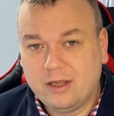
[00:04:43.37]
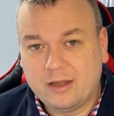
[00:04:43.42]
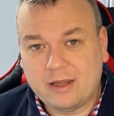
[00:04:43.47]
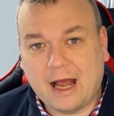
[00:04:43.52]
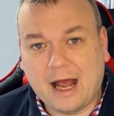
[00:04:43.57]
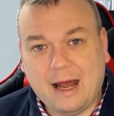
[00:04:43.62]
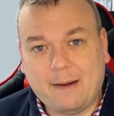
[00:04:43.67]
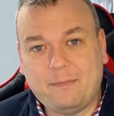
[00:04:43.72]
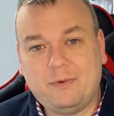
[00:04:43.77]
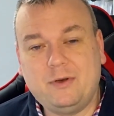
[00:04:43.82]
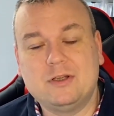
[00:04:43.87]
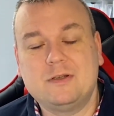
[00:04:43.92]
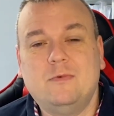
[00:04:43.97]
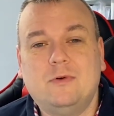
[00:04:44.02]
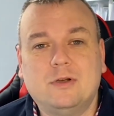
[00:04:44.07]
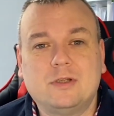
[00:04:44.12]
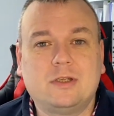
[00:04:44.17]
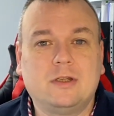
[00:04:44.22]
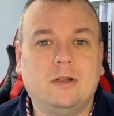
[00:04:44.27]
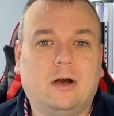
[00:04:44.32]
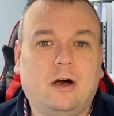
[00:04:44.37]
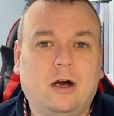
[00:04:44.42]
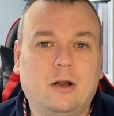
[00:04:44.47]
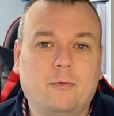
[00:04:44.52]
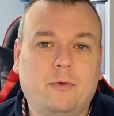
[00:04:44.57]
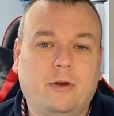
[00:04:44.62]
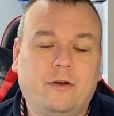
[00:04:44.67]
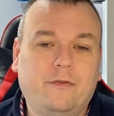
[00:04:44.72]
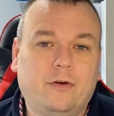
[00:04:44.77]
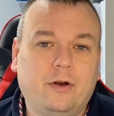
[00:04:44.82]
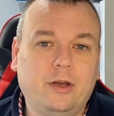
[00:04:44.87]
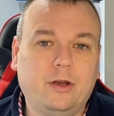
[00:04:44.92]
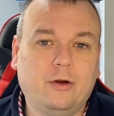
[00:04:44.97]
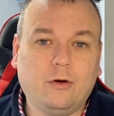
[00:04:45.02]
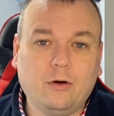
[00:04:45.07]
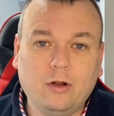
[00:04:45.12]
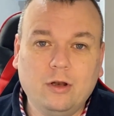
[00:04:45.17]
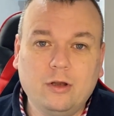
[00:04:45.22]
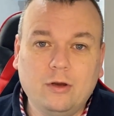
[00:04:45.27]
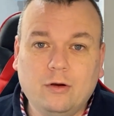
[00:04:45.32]
The app does most of the hard work for you.
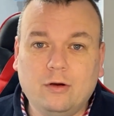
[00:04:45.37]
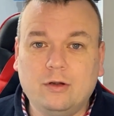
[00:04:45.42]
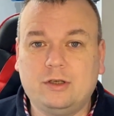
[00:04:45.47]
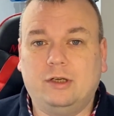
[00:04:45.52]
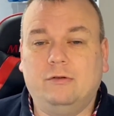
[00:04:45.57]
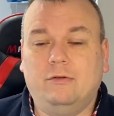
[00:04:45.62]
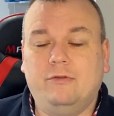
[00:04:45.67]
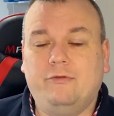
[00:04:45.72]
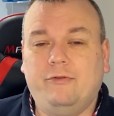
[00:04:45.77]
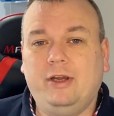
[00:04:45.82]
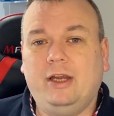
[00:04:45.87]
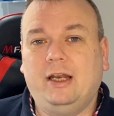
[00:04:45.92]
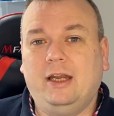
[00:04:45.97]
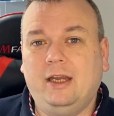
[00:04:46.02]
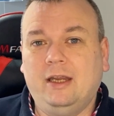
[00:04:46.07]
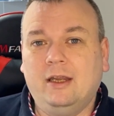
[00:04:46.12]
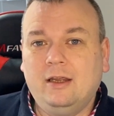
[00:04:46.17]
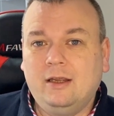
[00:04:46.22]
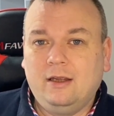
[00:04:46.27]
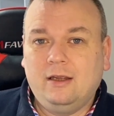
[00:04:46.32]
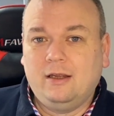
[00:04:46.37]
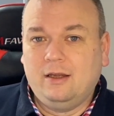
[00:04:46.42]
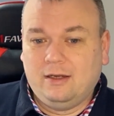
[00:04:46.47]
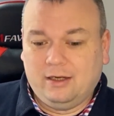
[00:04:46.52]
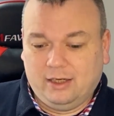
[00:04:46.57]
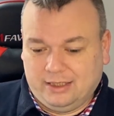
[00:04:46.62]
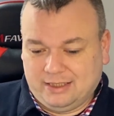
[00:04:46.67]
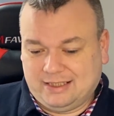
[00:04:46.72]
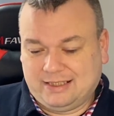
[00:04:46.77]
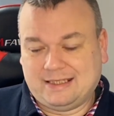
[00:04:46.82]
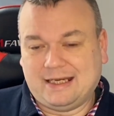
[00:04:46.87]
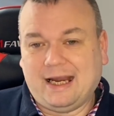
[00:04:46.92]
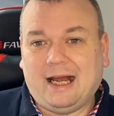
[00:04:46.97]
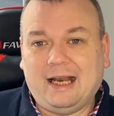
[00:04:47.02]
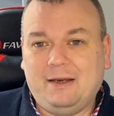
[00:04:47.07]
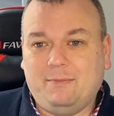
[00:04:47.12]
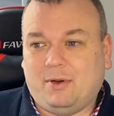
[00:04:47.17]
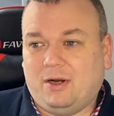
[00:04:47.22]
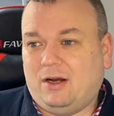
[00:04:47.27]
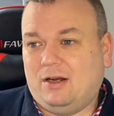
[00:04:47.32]
All you're doing really is
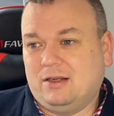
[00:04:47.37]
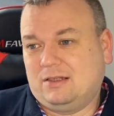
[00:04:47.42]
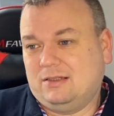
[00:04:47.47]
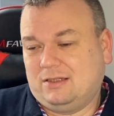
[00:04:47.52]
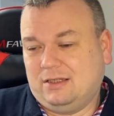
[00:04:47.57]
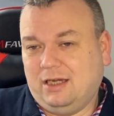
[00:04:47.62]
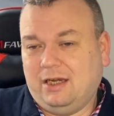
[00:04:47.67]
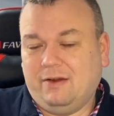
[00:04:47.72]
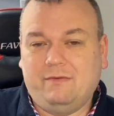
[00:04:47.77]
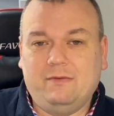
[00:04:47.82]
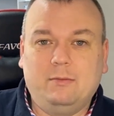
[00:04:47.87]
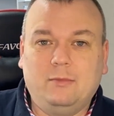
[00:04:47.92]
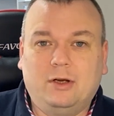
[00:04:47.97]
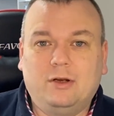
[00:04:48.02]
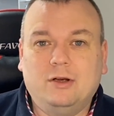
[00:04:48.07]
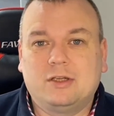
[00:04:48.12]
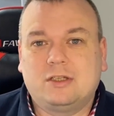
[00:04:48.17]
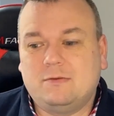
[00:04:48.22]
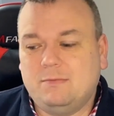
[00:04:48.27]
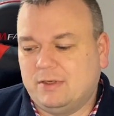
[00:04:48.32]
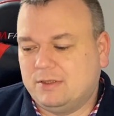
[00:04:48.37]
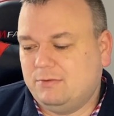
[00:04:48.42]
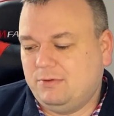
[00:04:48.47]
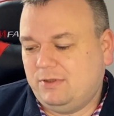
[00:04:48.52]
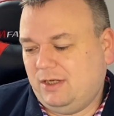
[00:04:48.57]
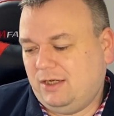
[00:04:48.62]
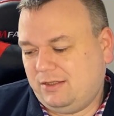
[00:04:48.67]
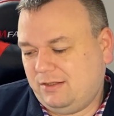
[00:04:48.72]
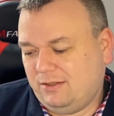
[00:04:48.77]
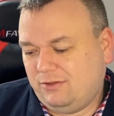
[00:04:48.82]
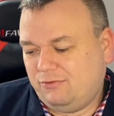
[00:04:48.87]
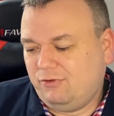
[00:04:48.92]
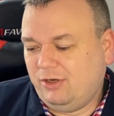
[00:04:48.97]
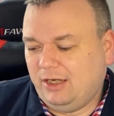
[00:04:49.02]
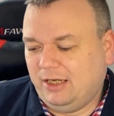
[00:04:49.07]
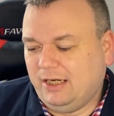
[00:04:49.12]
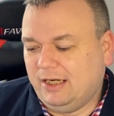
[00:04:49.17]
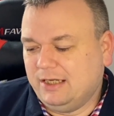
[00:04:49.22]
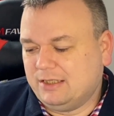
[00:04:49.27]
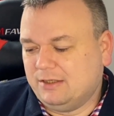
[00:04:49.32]
scanning parcels and giving them to customers, which it's
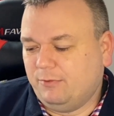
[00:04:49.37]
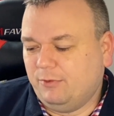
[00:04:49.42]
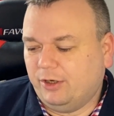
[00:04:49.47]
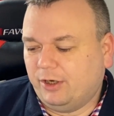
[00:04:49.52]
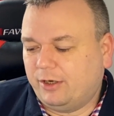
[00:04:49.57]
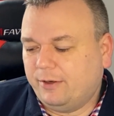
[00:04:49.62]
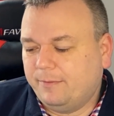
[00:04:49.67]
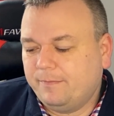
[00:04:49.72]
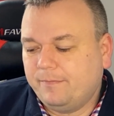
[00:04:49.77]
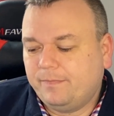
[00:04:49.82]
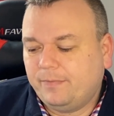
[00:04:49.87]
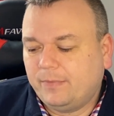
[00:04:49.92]
really easy work.